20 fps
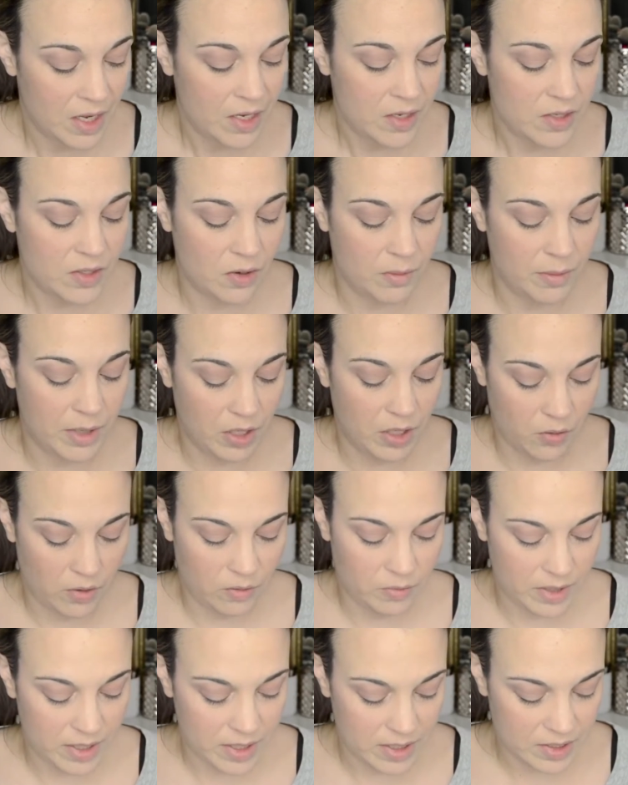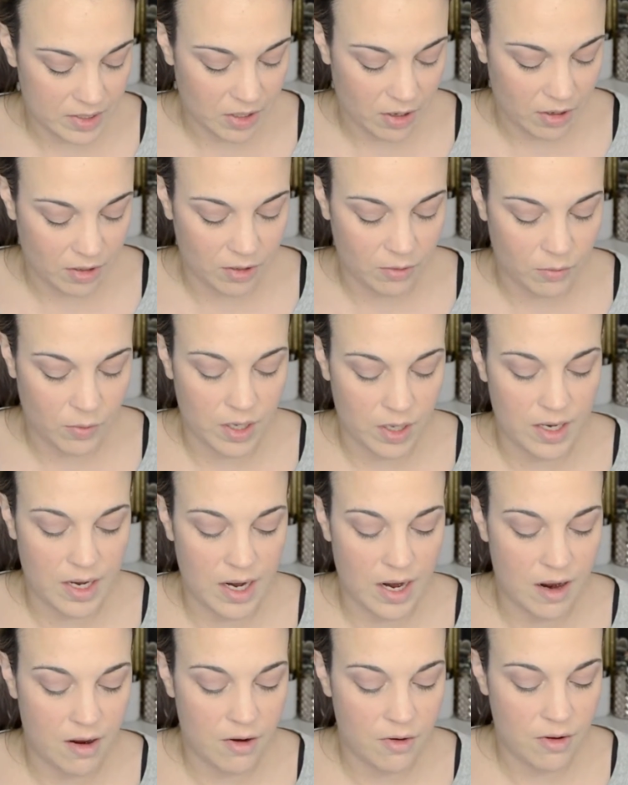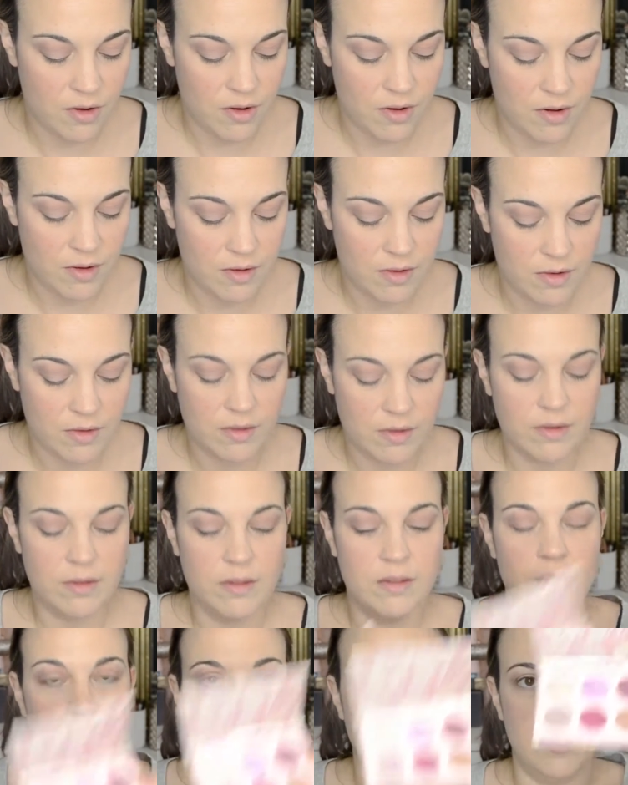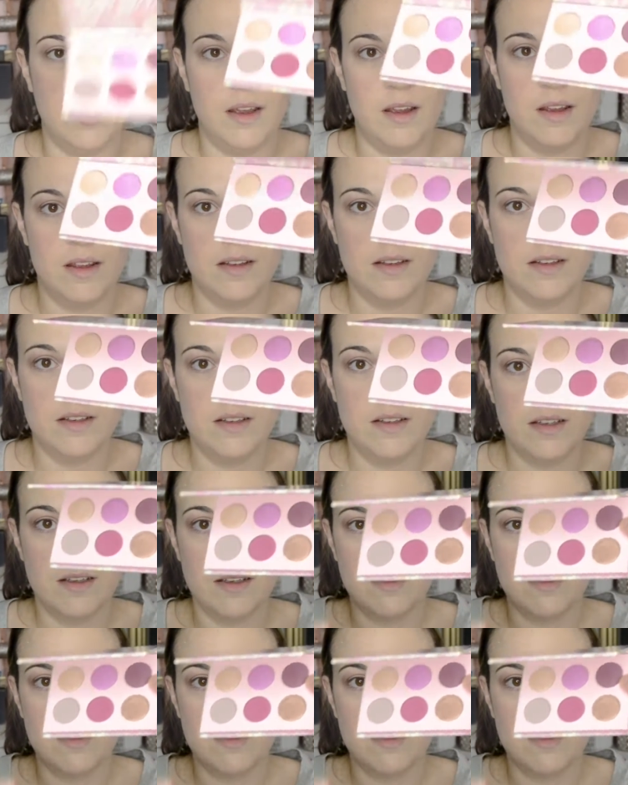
So I'm going to go in with this darker one now and